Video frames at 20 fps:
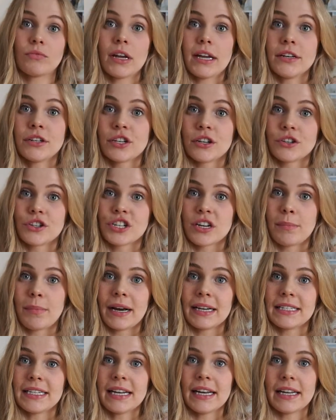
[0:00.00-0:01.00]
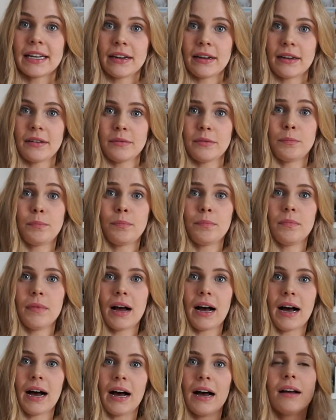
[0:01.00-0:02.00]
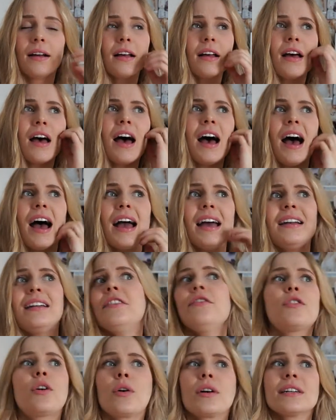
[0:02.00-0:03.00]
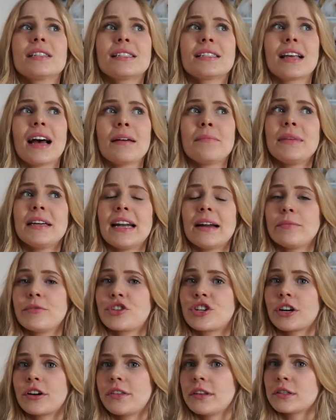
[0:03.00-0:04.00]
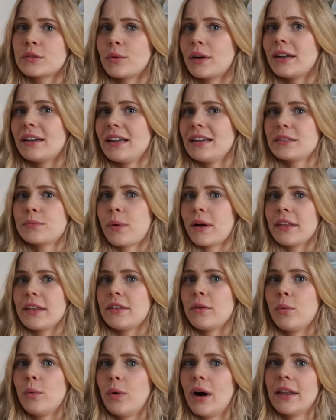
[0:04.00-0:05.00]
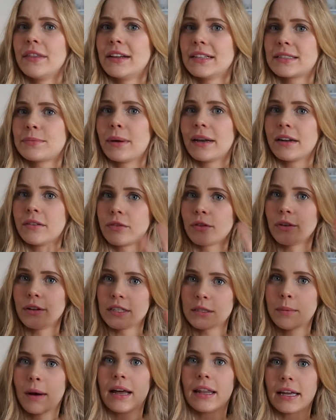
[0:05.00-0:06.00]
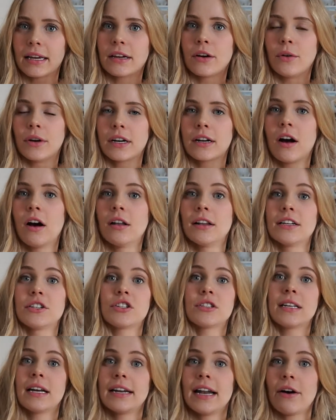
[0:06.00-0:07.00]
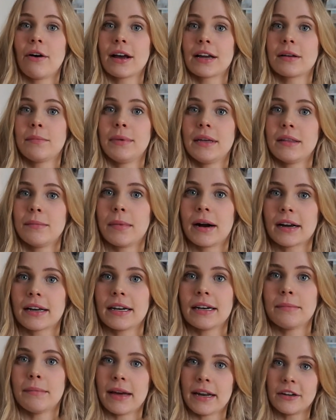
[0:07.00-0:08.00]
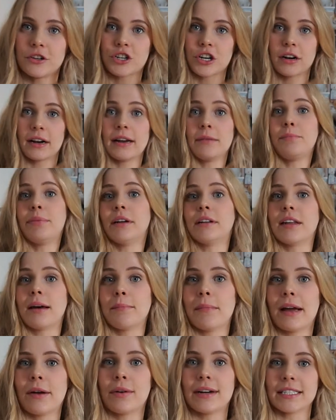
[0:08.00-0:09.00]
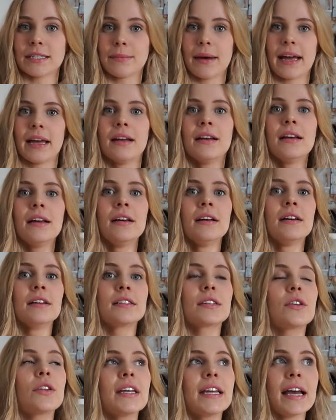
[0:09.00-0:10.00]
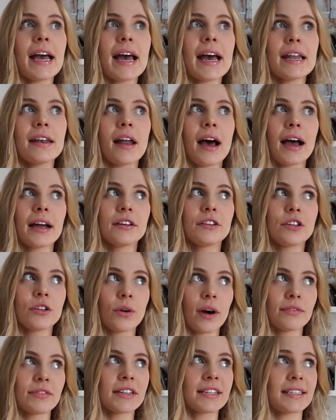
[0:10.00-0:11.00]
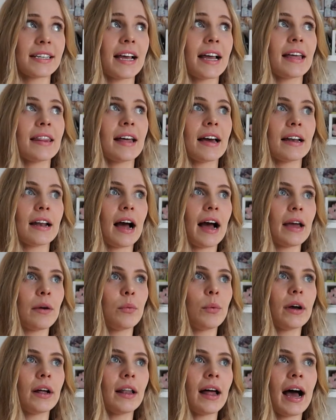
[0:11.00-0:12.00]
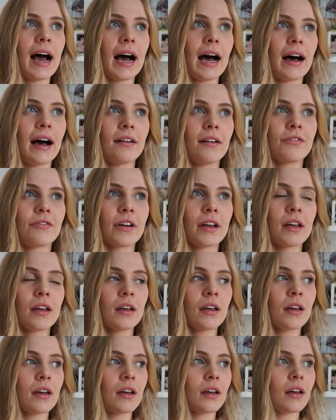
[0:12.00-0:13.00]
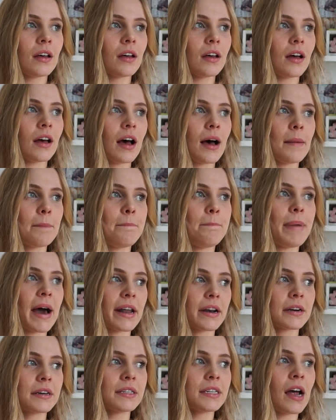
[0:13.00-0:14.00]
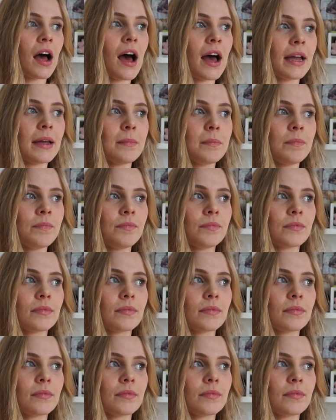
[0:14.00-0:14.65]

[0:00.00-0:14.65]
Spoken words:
internship I did, and of course, I mean, I'm sure this one is probably the one that's been influenced by like going to college, is that now I can be the marketing manager and build up my resume. So in the end, I do have to say that I will have a better time